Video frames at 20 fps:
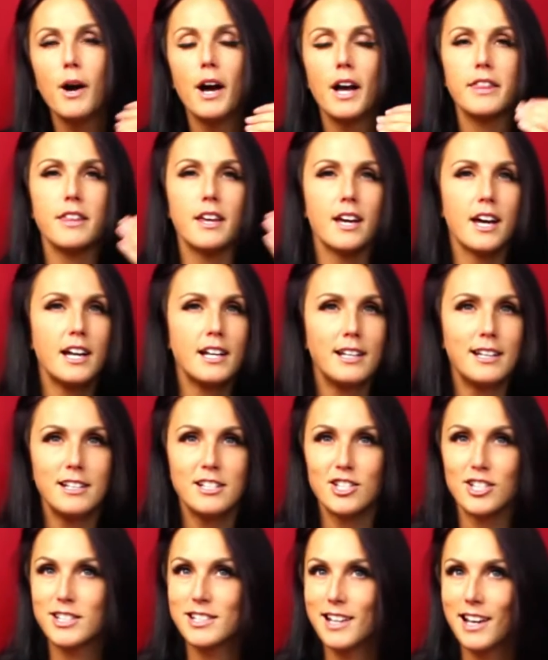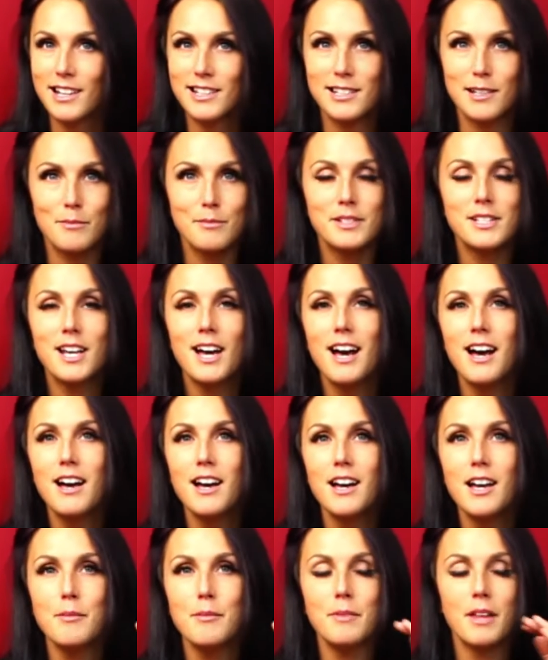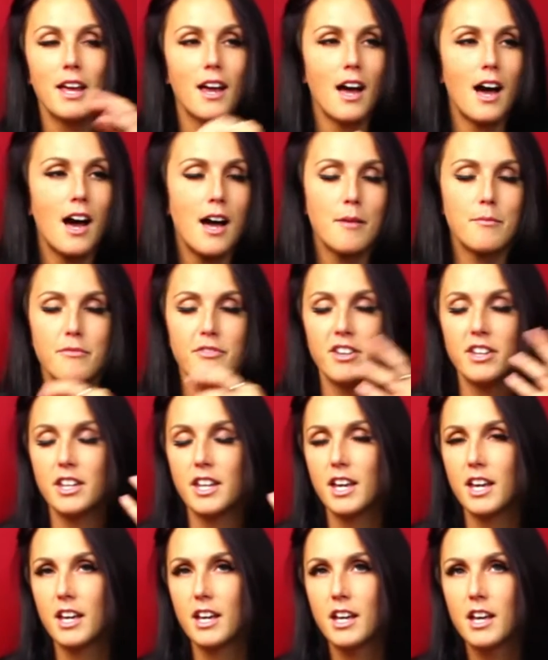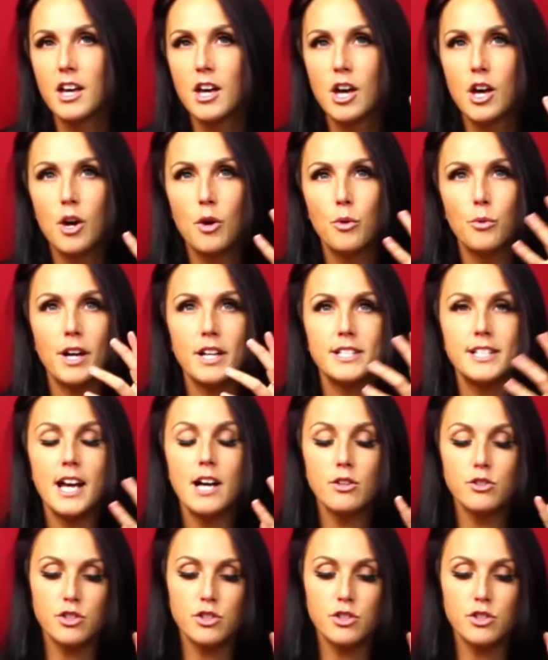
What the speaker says: I think I need just like some time. Like I'm feeling run down.